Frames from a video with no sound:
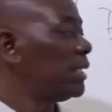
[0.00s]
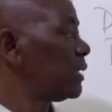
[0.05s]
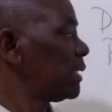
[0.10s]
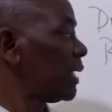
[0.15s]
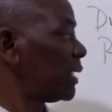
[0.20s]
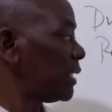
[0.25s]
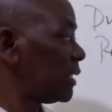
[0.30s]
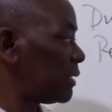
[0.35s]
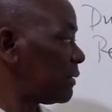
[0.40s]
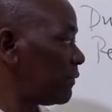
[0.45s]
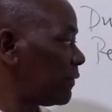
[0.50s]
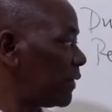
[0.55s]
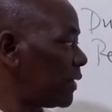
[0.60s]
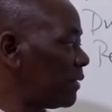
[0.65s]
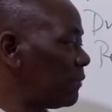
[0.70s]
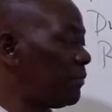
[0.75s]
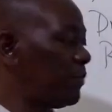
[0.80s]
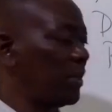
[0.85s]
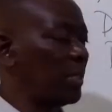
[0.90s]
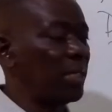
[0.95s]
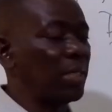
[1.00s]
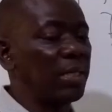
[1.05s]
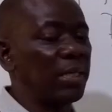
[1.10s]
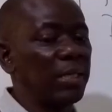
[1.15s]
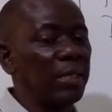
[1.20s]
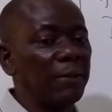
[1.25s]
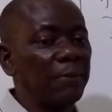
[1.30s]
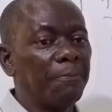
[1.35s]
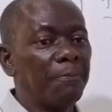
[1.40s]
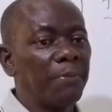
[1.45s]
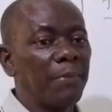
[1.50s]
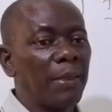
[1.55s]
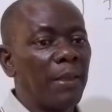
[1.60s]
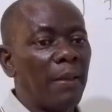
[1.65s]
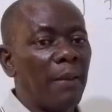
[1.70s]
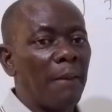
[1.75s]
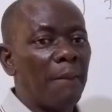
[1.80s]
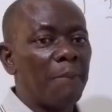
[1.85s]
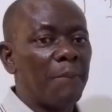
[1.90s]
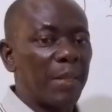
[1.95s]
That is very big.
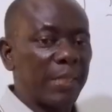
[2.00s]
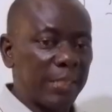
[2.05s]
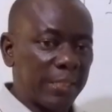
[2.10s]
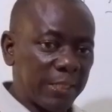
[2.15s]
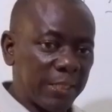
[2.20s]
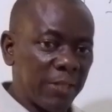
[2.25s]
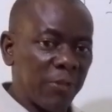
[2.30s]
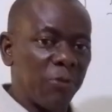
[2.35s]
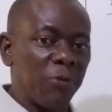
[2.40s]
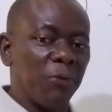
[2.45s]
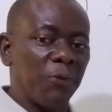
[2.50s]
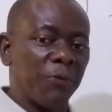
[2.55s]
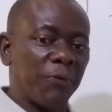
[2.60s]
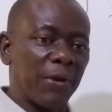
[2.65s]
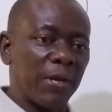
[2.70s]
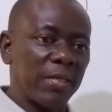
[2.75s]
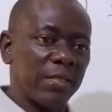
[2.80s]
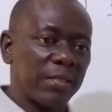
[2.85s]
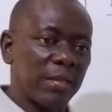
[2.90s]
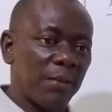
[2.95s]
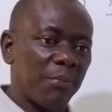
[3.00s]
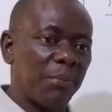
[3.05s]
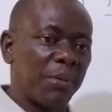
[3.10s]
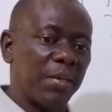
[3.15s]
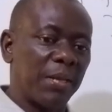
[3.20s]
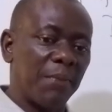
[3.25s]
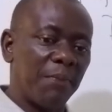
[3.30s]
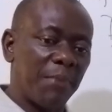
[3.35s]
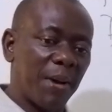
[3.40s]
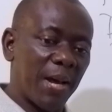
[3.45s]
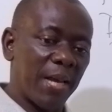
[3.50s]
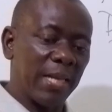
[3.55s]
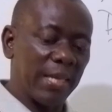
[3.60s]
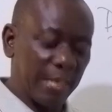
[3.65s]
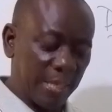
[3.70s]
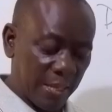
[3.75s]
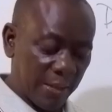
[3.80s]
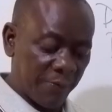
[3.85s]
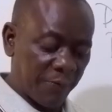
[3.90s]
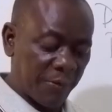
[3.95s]
But still you find somebody
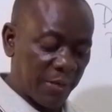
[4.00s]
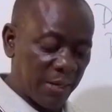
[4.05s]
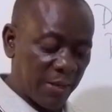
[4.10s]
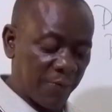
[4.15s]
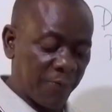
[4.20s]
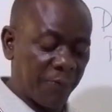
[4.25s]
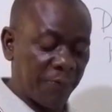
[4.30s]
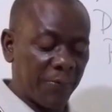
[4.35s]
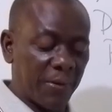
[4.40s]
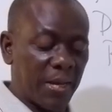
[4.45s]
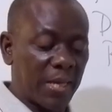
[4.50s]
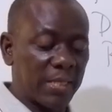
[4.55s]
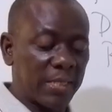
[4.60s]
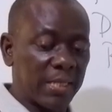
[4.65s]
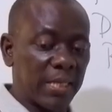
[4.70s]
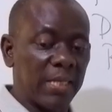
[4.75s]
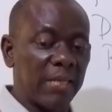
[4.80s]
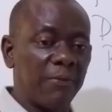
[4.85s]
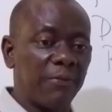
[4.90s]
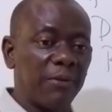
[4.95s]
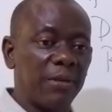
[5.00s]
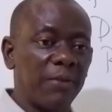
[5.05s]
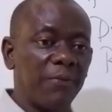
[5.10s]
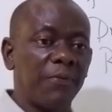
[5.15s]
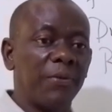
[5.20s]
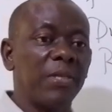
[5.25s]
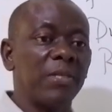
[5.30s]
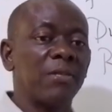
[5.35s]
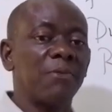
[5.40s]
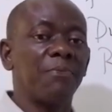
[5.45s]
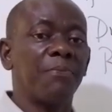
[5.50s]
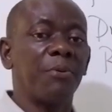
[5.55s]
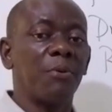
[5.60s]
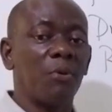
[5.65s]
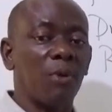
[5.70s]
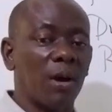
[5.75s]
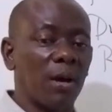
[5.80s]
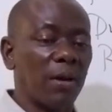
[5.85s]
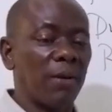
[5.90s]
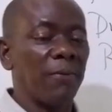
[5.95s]
buying, even if he is
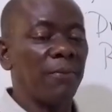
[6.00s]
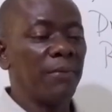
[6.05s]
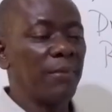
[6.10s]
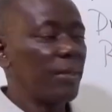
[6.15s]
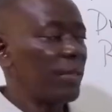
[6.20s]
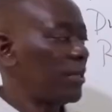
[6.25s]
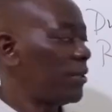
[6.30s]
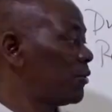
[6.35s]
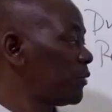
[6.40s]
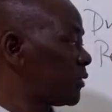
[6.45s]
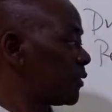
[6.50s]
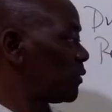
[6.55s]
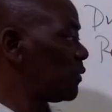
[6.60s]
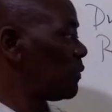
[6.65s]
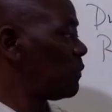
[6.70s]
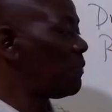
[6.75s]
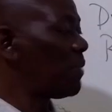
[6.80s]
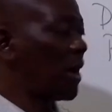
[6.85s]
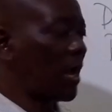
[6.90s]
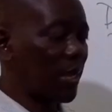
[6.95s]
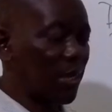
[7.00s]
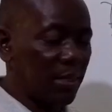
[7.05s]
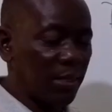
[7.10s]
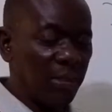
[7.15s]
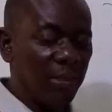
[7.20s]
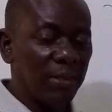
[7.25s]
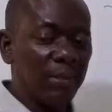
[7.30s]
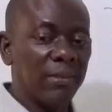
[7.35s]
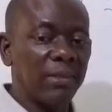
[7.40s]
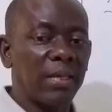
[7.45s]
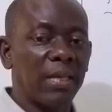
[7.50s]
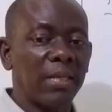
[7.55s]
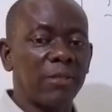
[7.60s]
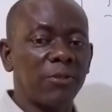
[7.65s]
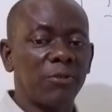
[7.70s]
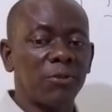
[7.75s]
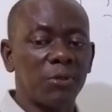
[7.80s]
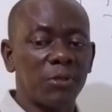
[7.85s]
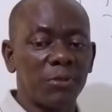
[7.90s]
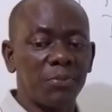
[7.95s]
poor, you still buy that
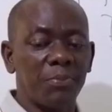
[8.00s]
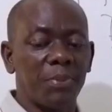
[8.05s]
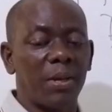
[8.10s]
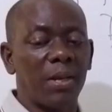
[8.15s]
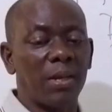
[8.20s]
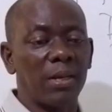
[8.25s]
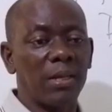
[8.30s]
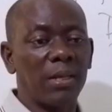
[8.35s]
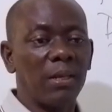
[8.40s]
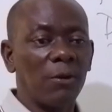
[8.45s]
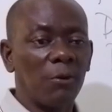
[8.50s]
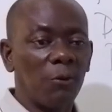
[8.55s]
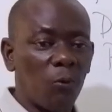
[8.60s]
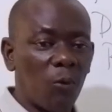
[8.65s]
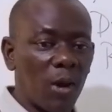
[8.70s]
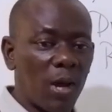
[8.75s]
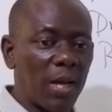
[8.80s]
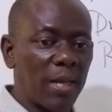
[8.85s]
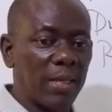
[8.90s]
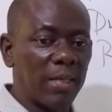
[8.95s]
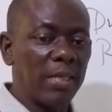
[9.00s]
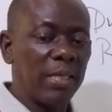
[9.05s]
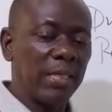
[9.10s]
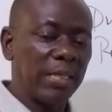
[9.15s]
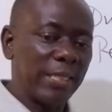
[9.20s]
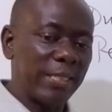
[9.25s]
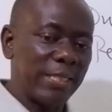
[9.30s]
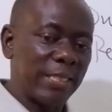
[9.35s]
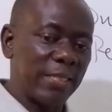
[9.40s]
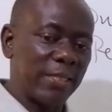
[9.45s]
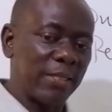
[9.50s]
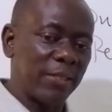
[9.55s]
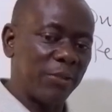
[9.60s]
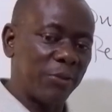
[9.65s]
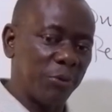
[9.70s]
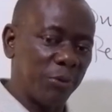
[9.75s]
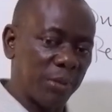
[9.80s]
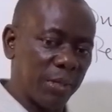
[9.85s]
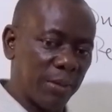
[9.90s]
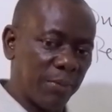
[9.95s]
saucepan. Why? It is
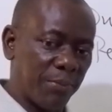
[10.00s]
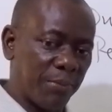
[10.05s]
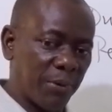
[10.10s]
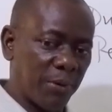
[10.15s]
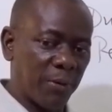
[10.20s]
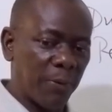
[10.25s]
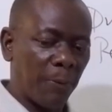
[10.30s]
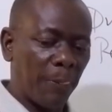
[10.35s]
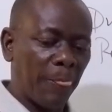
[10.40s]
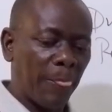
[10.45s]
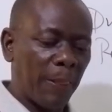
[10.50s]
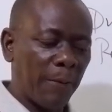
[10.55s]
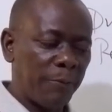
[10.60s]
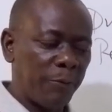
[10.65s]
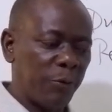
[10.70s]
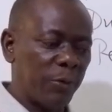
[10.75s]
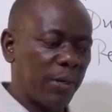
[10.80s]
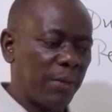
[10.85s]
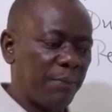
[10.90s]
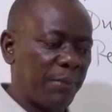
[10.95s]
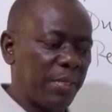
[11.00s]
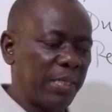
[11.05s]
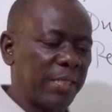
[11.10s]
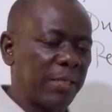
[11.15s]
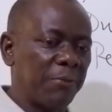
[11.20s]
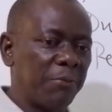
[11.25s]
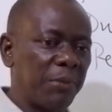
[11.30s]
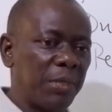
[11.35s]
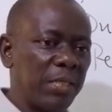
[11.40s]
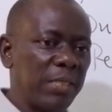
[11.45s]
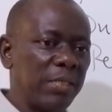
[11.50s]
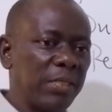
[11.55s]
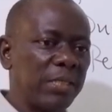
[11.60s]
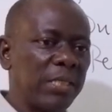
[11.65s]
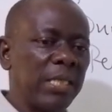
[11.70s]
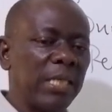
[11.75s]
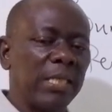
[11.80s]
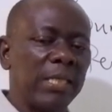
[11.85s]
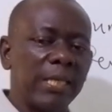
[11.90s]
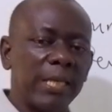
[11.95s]
durable. Durability
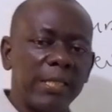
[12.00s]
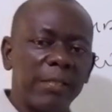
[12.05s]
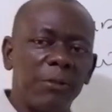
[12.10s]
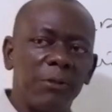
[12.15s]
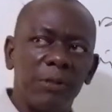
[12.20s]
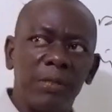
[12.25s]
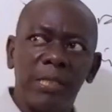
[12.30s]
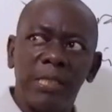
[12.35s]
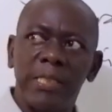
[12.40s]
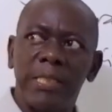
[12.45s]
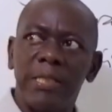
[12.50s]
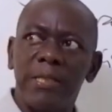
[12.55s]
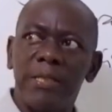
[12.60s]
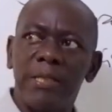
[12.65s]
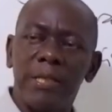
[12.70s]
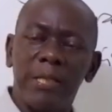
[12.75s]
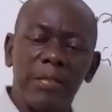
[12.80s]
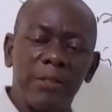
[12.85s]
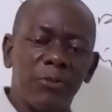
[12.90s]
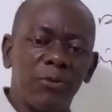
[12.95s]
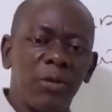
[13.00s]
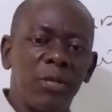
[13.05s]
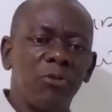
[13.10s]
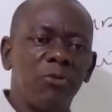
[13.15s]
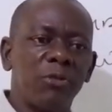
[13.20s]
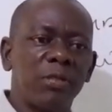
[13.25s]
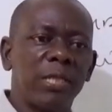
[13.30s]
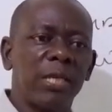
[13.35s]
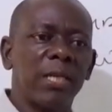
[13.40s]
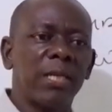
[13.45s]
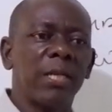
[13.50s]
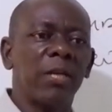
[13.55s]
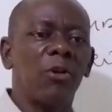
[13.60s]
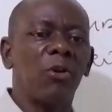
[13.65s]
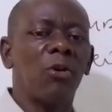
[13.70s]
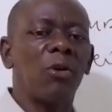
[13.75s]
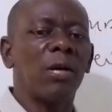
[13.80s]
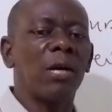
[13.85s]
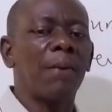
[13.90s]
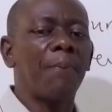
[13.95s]
means that it is going to take
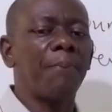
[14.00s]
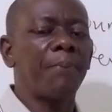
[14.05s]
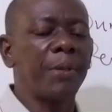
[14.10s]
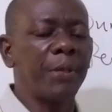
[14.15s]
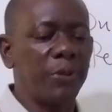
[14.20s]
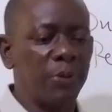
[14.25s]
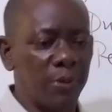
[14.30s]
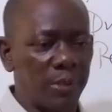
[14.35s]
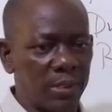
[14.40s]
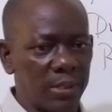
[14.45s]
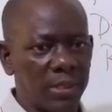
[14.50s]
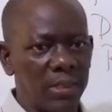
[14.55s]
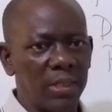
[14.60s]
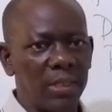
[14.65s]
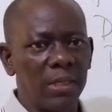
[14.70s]
a longer period.